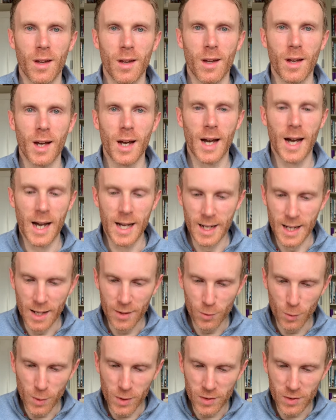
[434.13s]
And
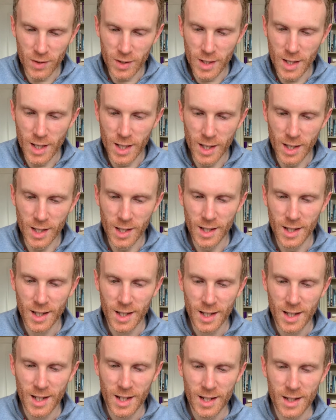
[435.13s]
as we see here,
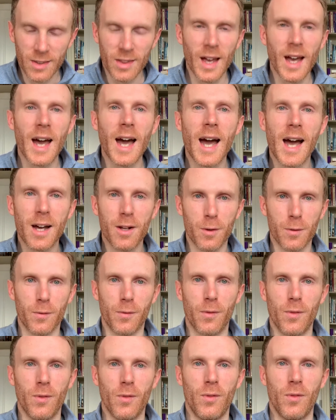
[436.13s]
the hand of
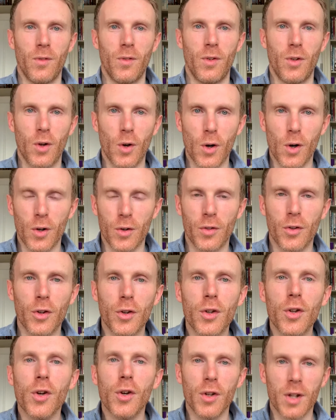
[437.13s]
God, the
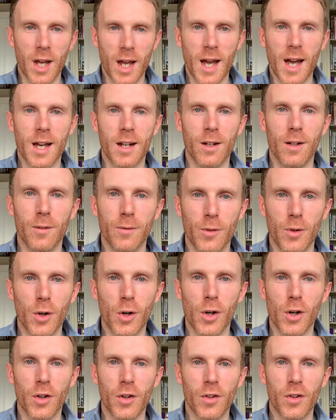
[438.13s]
good hand of
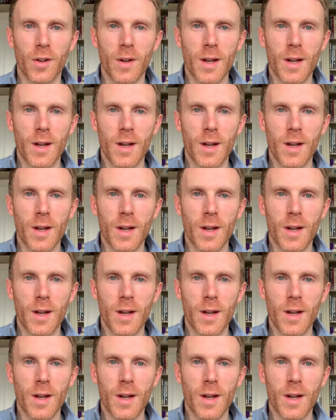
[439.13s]
God,